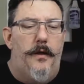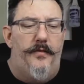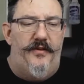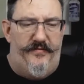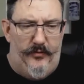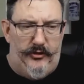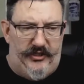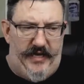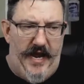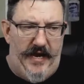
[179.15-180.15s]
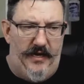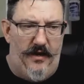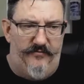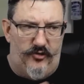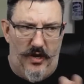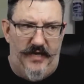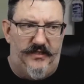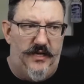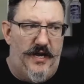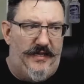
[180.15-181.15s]
The first keg of Dry
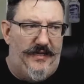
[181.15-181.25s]
Side